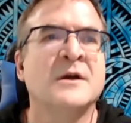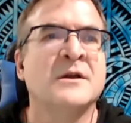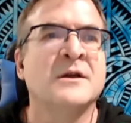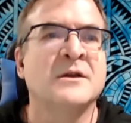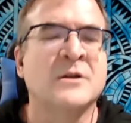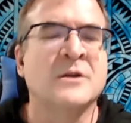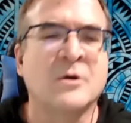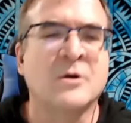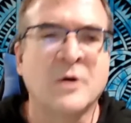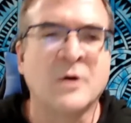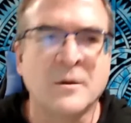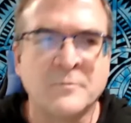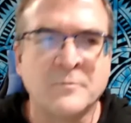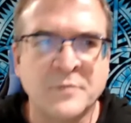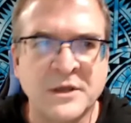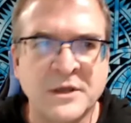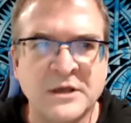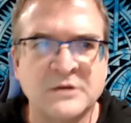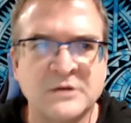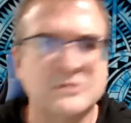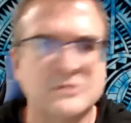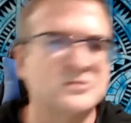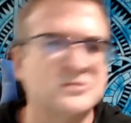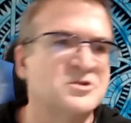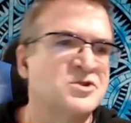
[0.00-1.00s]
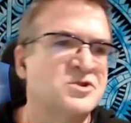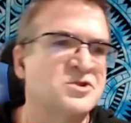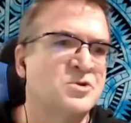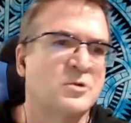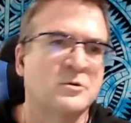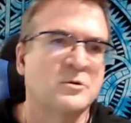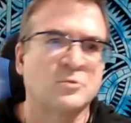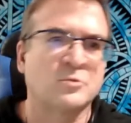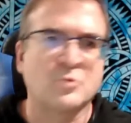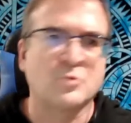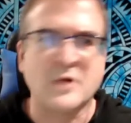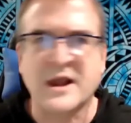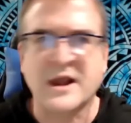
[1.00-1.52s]
you know, abuse
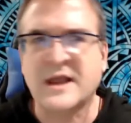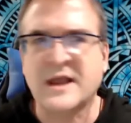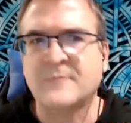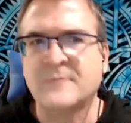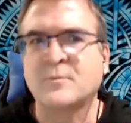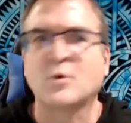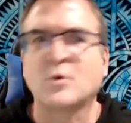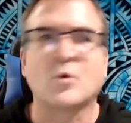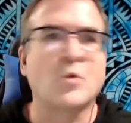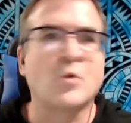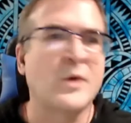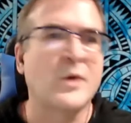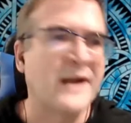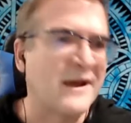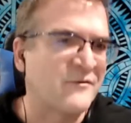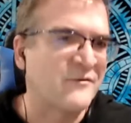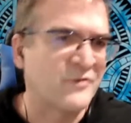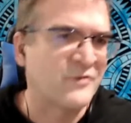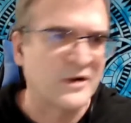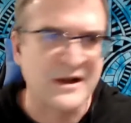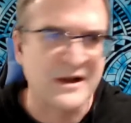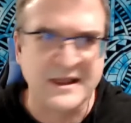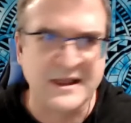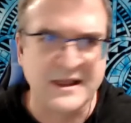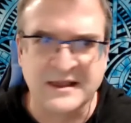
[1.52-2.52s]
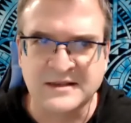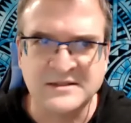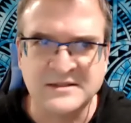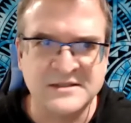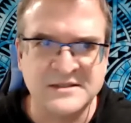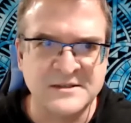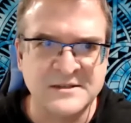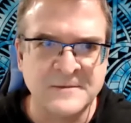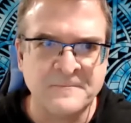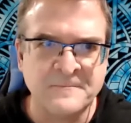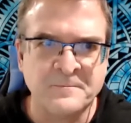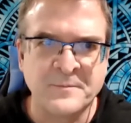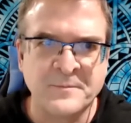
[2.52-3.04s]
or rape or whatever it is.